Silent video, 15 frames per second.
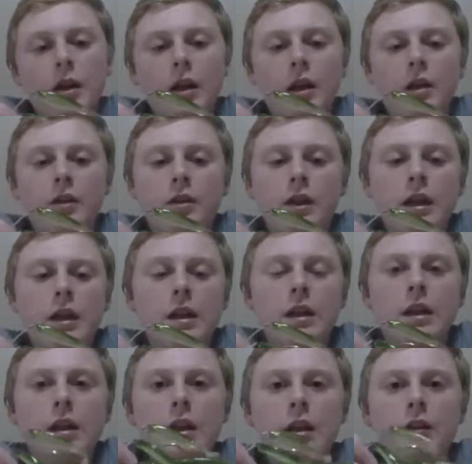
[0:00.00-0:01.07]
and
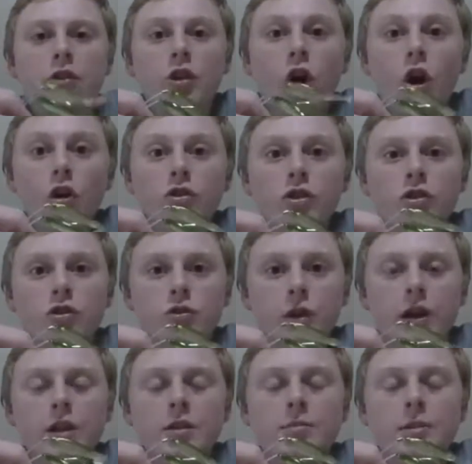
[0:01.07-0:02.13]
it causes
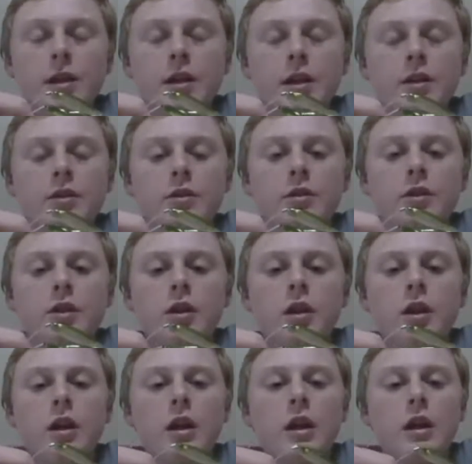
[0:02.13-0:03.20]
strikes because
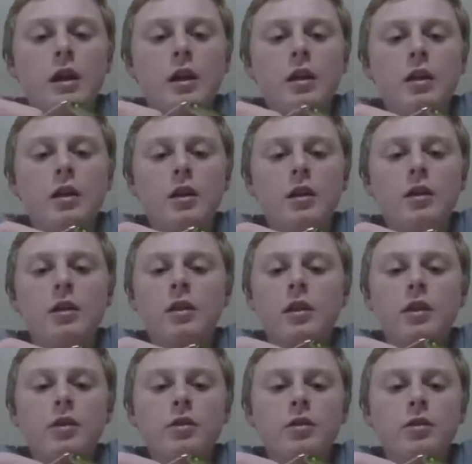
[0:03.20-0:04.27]

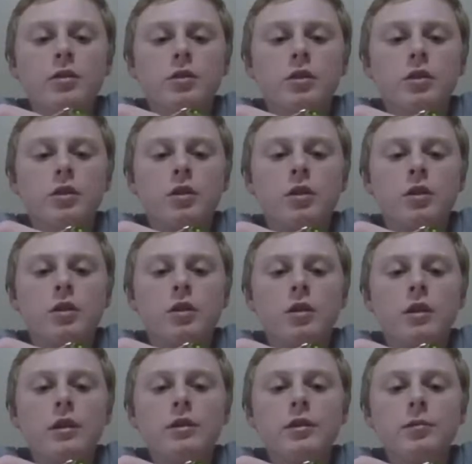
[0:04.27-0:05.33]
this
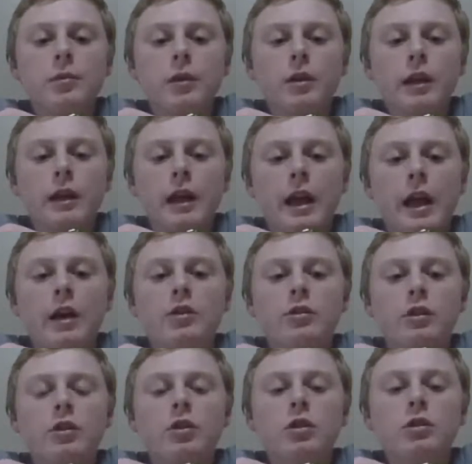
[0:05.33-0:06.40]
is what like
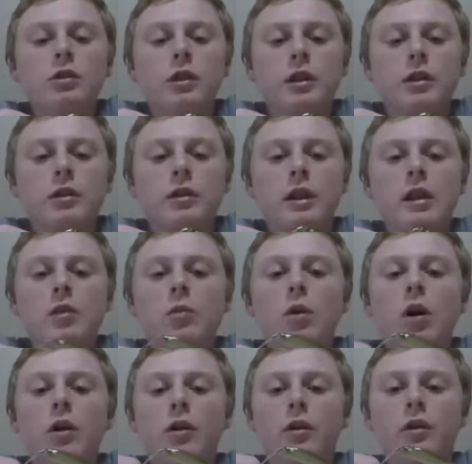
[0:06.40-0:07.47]
actually looks like in the
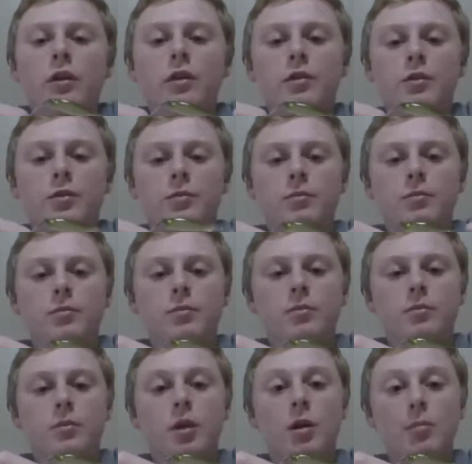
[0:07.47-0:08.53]
water. There's
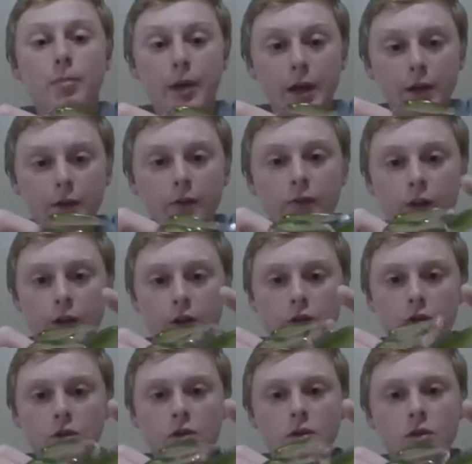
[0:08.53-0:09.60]
a bigger
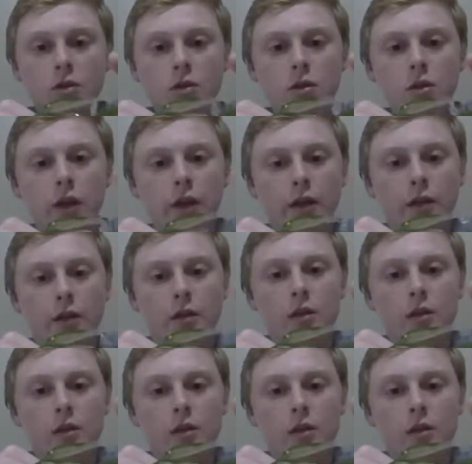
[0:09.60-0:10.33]
fish, like